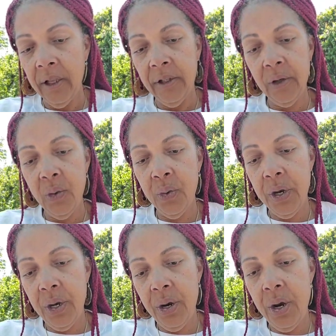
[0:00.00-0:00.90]

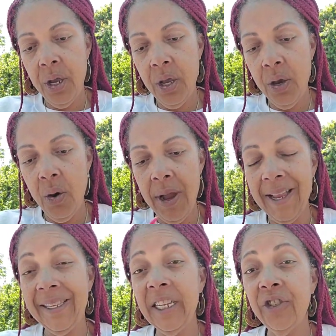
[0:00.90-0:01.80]
Surrender your
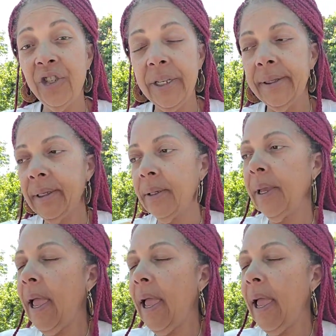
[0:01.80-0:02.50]
addictions.